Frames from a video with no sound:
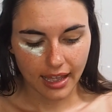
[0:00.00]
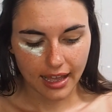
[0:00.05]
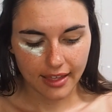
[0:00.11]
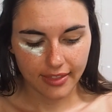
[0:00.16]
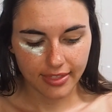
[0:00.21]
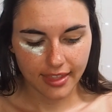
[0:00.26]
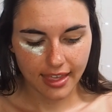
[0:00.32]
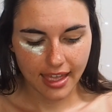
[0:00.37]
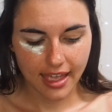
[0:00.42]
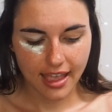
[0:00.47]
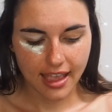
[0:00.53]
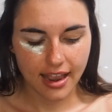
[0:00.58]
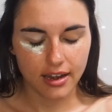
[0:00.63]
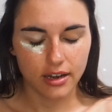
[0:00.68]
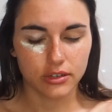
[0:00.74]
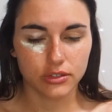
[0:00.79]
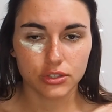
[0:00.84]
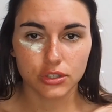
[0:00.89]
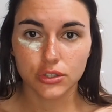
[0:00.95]
and
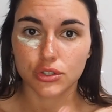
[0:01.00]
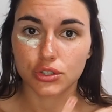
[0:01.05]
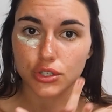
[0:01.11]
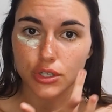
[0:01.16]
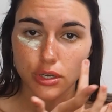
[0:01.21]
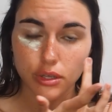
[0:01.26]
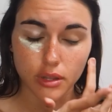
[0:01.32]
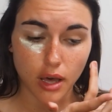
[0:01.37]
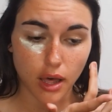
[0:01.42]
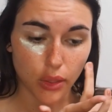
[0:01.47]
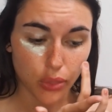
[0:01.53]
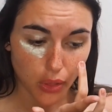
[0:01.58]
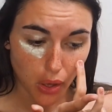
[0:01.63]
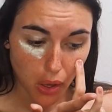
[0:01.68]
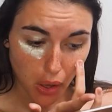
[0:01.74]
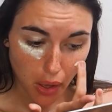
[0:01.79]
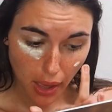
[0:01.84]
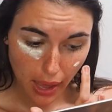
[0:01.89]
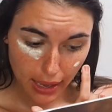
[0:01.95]
then just do the other
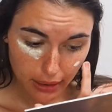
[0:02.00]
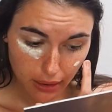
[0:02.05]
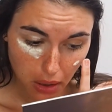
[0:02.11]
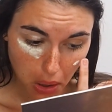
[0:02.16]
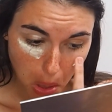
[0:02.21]
eye.